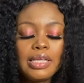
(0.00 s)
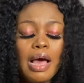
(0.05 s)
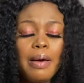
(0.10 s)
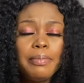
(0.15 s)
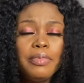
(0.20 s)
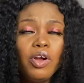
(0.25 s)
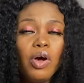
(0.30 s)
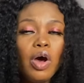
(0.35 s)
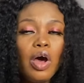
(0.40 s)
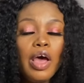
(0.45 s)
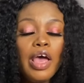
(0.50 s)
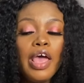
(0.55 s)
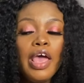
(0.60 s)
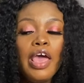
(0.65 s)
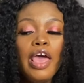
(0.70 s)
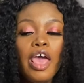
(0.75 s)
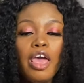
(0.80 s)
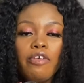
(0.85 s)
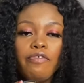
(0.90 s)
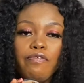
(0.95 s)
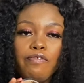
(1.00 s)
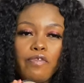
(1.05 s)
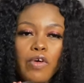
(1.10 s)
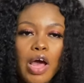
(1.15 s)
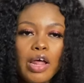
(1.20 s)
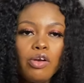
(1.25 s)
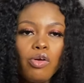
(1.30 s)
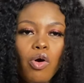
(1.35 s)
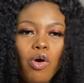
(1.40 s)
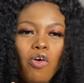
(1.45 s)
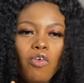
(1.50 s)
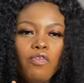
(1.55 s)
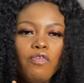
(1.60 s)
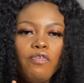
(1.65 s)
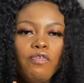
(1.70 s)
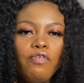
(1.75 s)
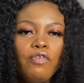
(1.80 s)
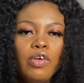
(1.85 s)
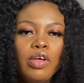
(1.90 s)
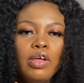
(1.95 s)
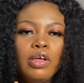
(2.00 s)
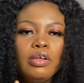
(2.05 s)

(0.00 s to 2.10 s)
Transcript: I'm not a fan of